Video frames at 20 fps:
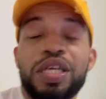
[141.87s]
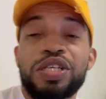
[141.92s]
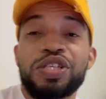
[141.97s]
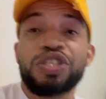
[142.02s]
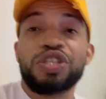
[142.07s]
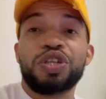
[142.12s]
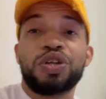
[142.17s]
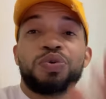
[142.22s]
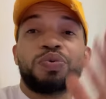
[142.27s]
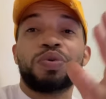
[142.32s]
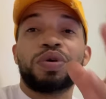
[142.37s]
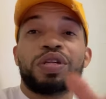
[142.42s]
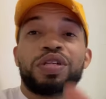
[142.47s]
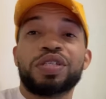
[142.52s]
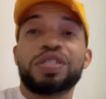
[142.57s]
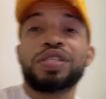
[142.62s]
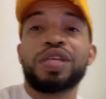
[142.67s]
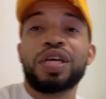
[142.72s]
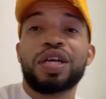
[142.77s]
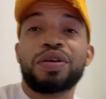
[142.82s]
he should have won the
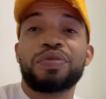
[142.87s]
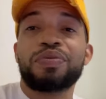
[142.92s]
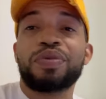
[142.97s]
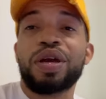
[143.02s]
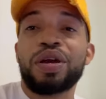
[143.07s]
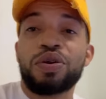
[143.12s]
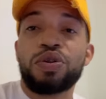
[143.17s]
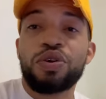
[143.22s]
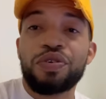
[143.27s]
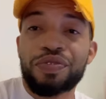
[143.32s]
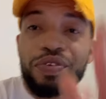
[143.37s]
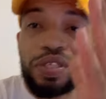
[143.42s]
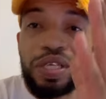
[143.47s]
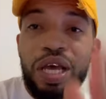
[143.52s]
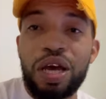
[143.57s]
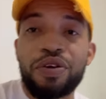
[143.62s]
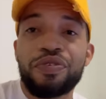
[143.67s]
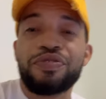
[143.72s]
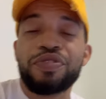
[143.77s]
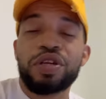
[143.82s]
second round off his
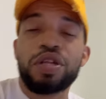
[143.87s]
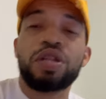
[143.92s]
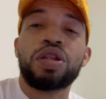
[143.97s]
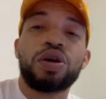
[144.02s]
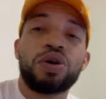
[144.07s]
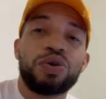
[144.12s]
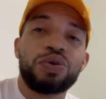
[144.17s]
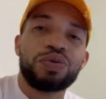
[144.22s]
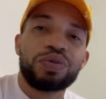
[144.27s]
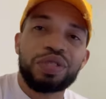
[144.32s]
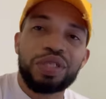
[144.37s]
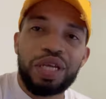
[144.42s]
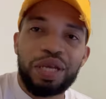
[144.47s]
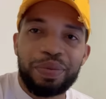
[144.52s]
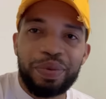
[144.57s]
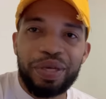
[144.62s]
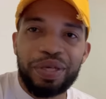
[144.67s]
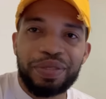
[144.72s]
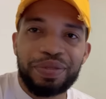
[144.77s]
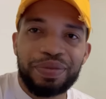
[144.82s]
outfit alone. I
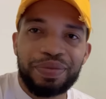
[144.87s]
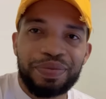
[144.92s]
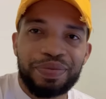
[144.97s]
mean,